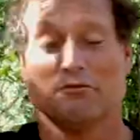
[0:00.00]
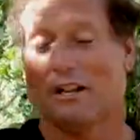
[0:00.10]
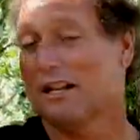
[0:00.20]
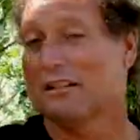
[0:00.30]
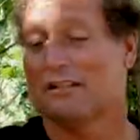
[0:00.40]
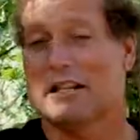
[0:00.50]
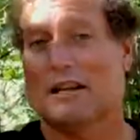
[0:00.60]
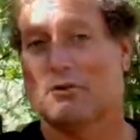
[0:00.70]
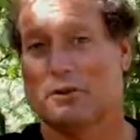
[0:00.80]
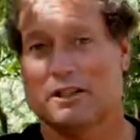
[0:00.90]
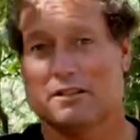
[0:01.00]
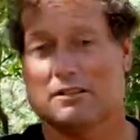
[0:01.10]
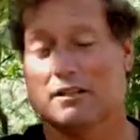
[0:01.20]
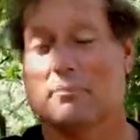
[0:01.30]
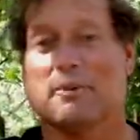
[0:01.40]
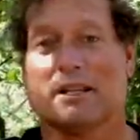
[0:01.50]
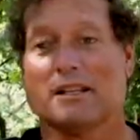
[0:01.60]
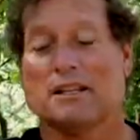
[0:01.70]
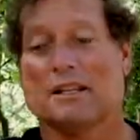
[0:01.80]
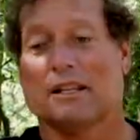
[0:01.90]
and regular downwind supping